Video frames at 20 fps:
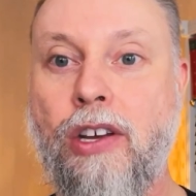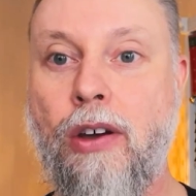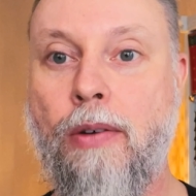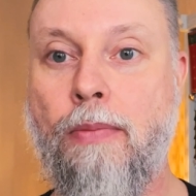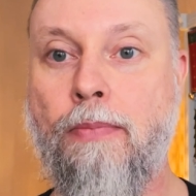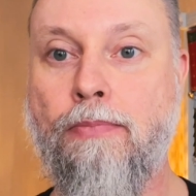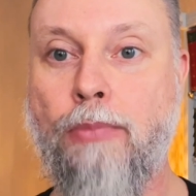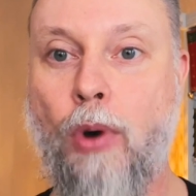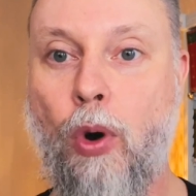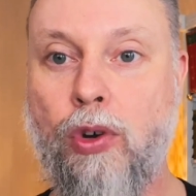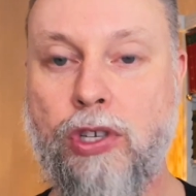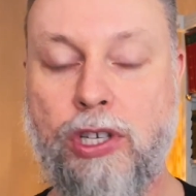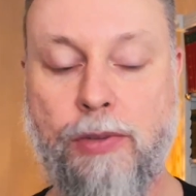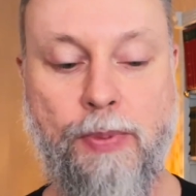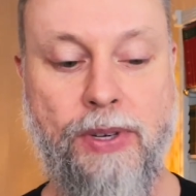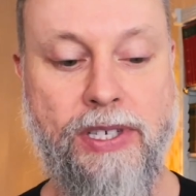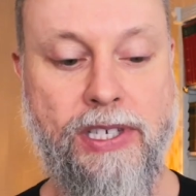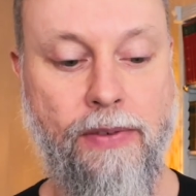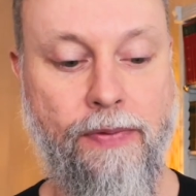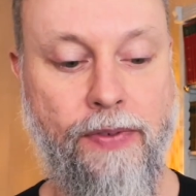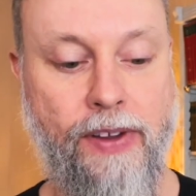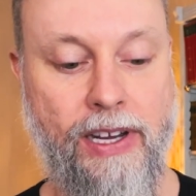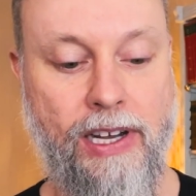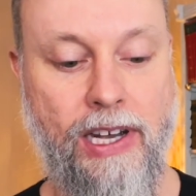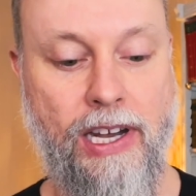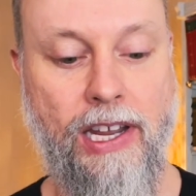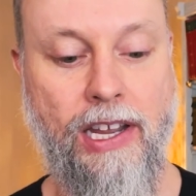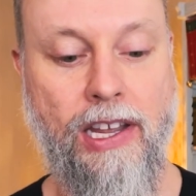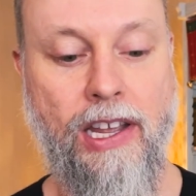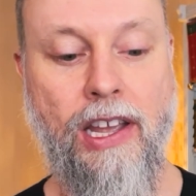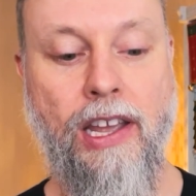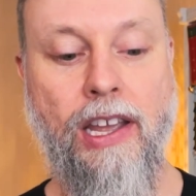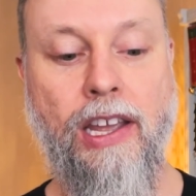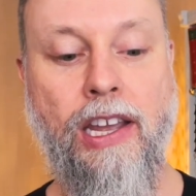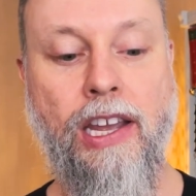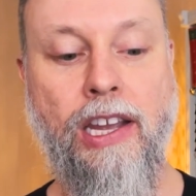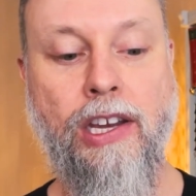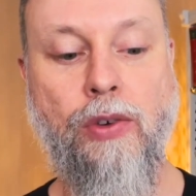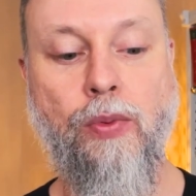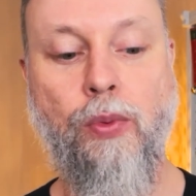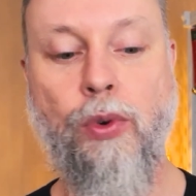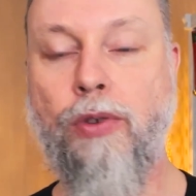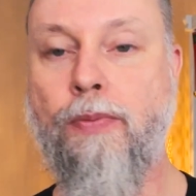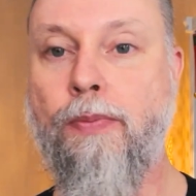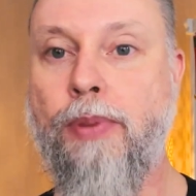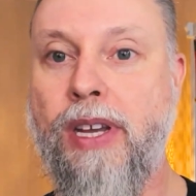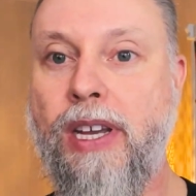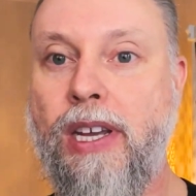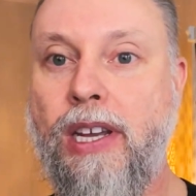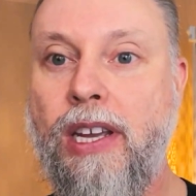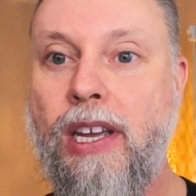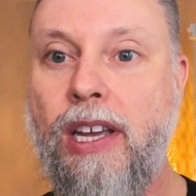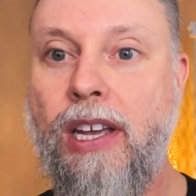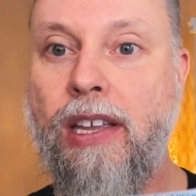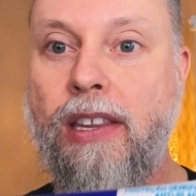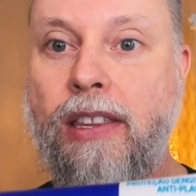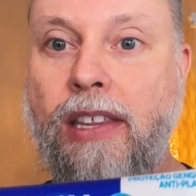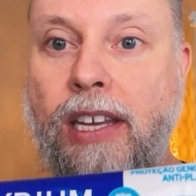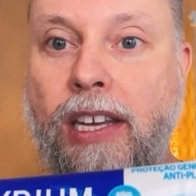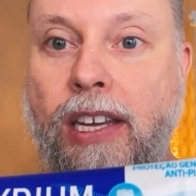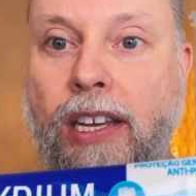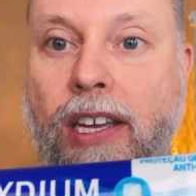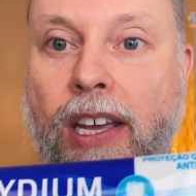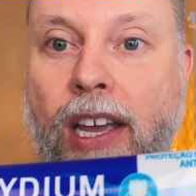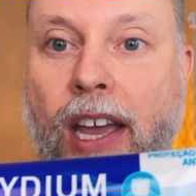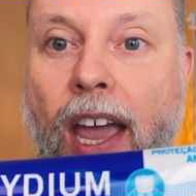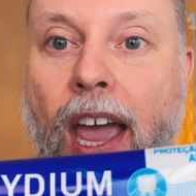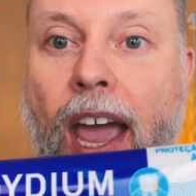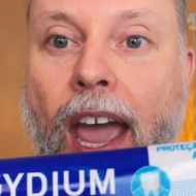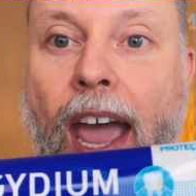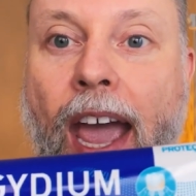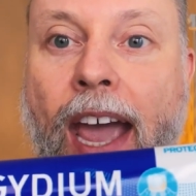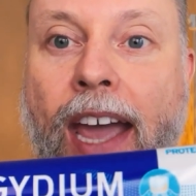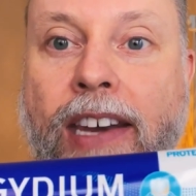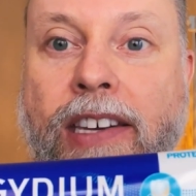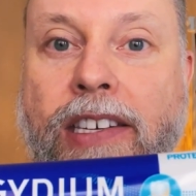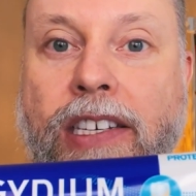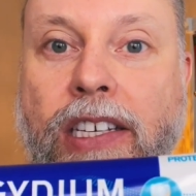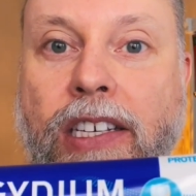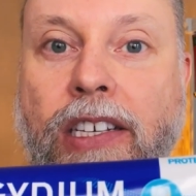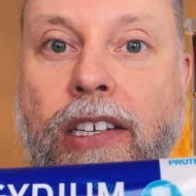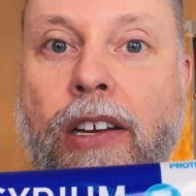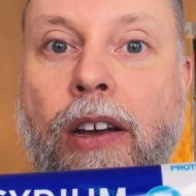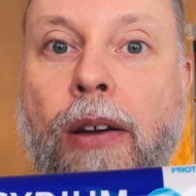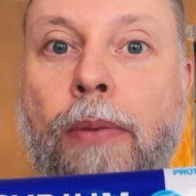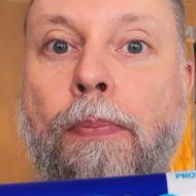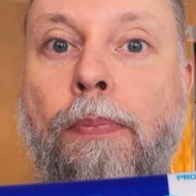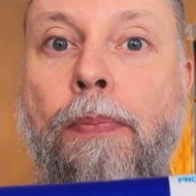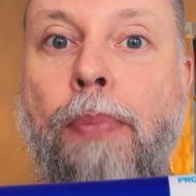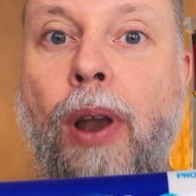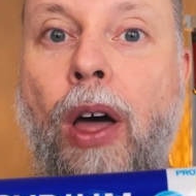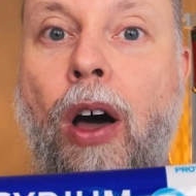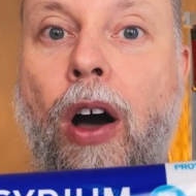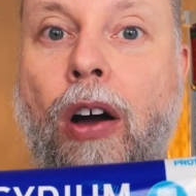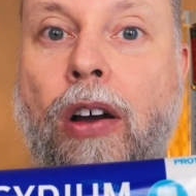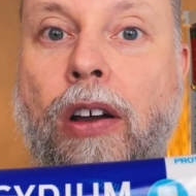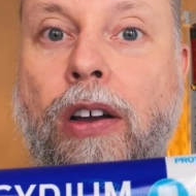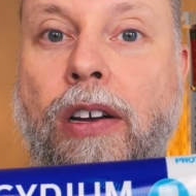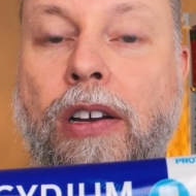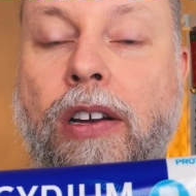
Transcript: more specifically, it would be the Antiplaque